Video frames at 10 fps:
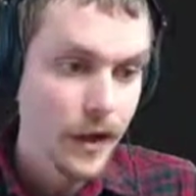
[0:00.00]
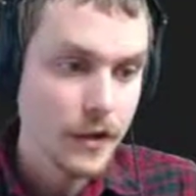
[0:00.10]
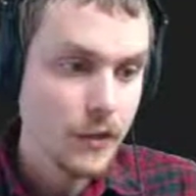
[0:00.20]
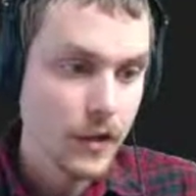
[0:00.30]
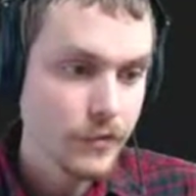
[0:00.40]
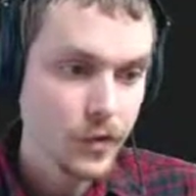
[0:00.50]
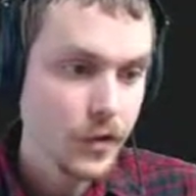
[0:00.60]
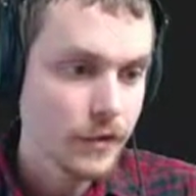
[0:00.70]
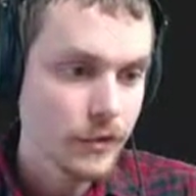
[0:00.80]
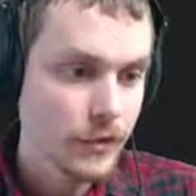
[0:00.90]
I don't have a good
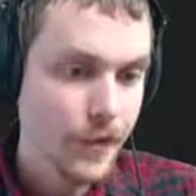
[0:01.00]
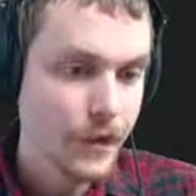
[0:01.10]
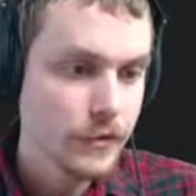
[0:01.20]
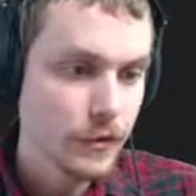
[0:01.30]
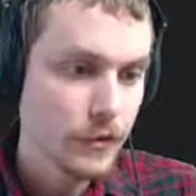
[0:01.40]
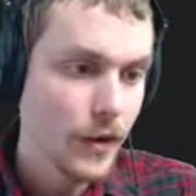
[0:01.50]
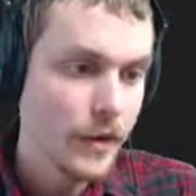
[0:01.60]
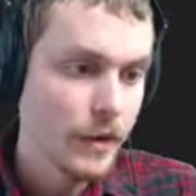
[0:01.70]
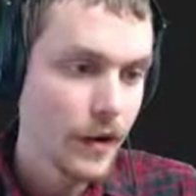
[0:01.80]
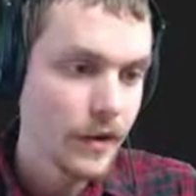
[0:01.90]
answer for that. So I,
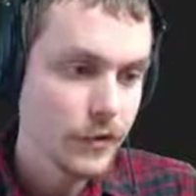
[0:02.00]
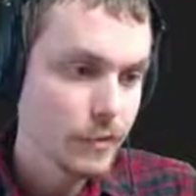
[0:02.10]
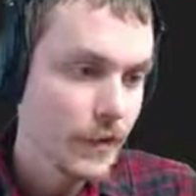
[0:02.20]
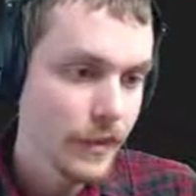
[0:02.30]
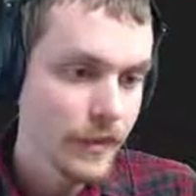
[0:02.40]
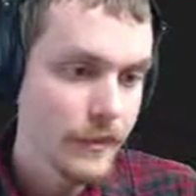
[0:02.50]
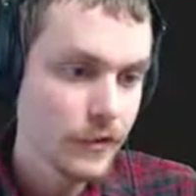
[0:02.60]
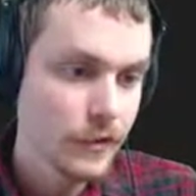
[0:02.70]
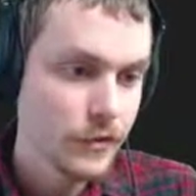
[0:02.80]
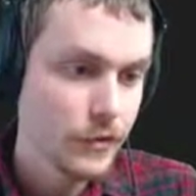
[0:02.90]
I just made the
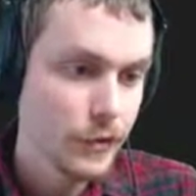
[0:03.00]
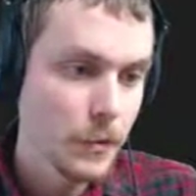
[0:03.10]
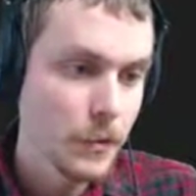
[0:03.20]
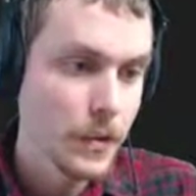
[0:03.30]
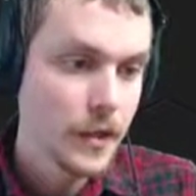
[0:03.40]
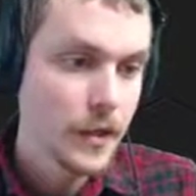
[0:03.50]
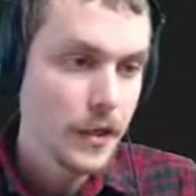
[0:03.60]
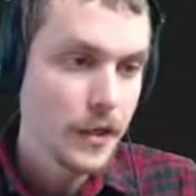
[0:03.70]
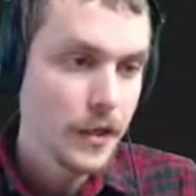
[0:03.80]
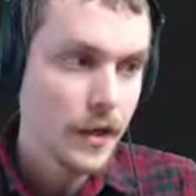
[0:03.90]
decision to
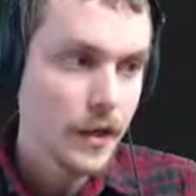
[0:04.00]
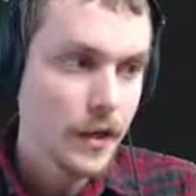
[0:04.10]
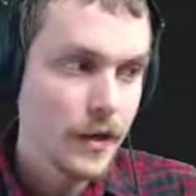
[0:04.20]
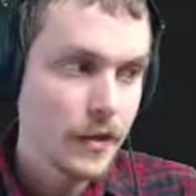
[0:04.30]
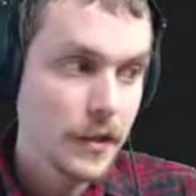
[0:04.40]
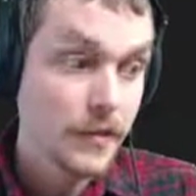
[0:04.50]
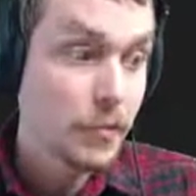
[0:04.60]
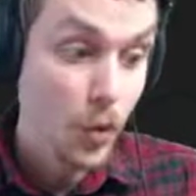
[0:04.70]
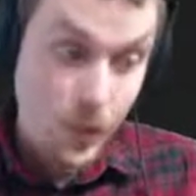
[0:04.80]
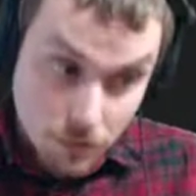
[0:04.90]
uh, leave it
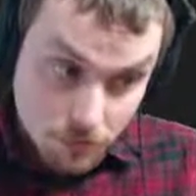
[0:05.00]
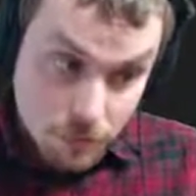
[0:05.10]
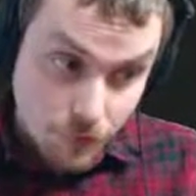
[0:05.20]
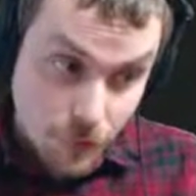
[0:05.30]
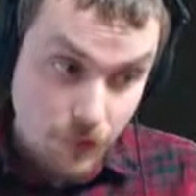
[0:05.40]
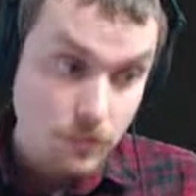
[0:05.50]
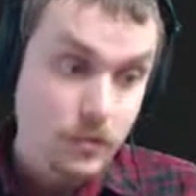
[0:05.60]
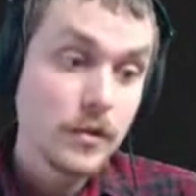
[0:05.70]
broken for now.